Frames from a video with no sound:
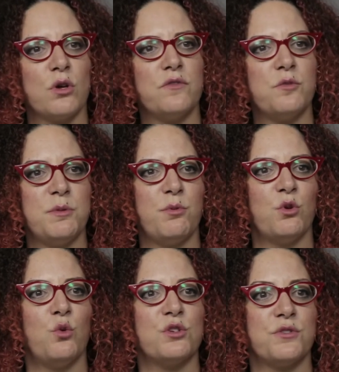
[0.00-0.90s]
one of the people
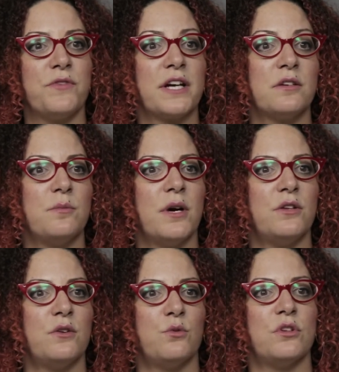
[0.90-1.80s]
who was affected by
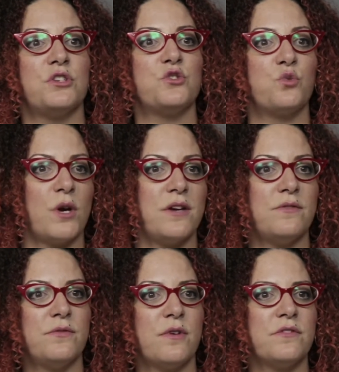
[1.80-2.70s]
the religious
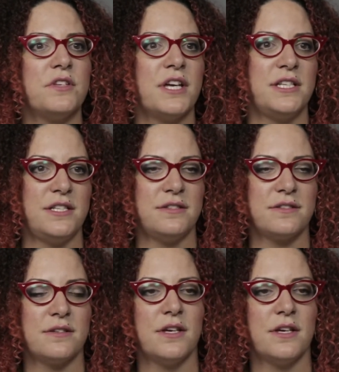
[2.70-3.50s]
wave of the 90s.